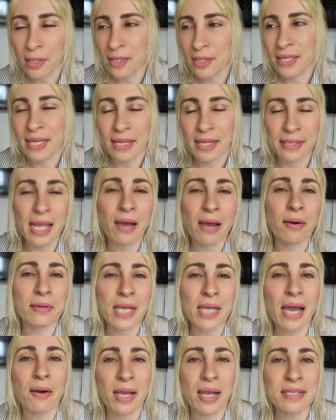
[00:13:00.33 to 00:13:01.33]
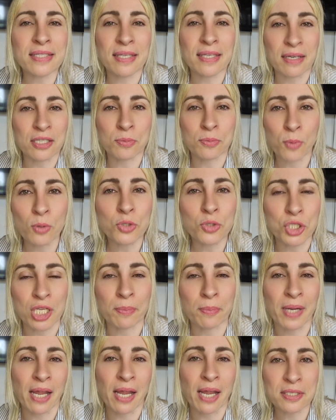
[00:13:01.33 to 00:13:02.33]
Now I see it as bullshit,
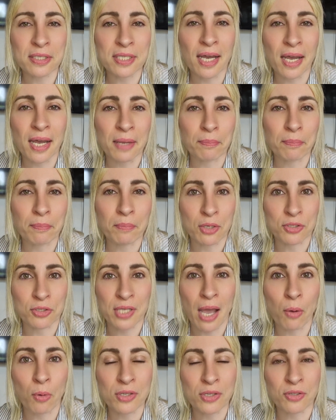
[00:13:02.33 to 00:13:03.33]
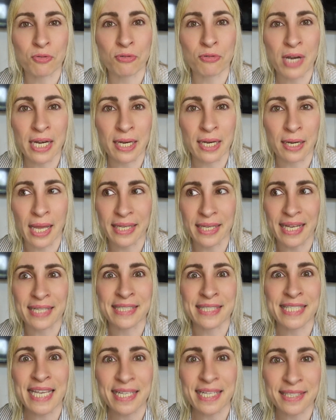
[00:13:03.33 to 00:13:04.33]
but at the time, because I was already
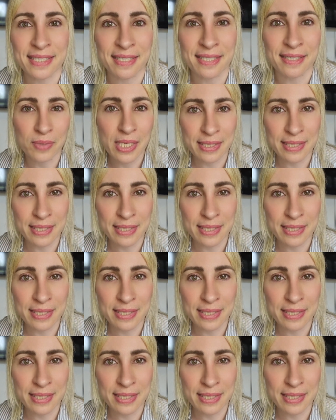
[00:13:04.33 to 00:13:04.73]
addicted,